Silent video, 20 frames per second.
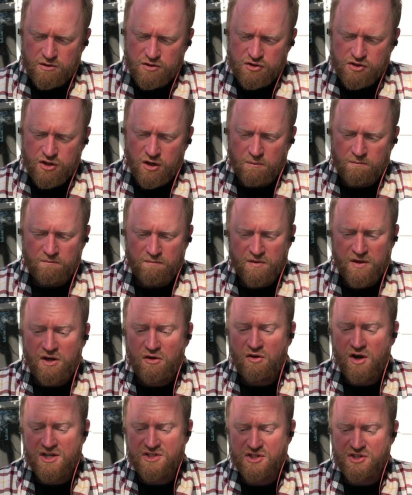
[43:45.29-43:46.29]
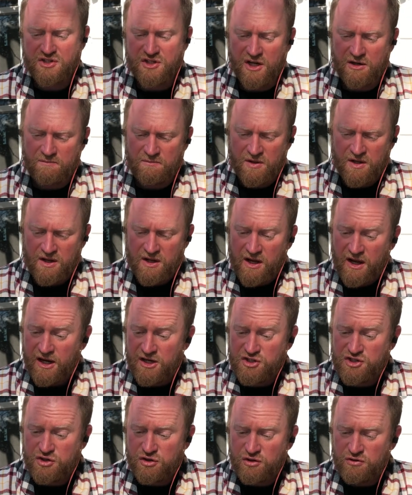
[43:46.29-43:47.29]
So, then Eliza said, "It
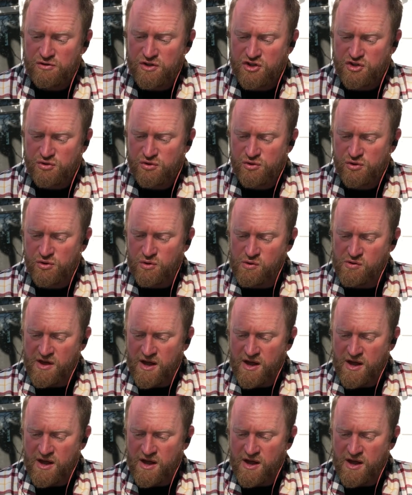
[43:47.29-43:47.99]
is certainly true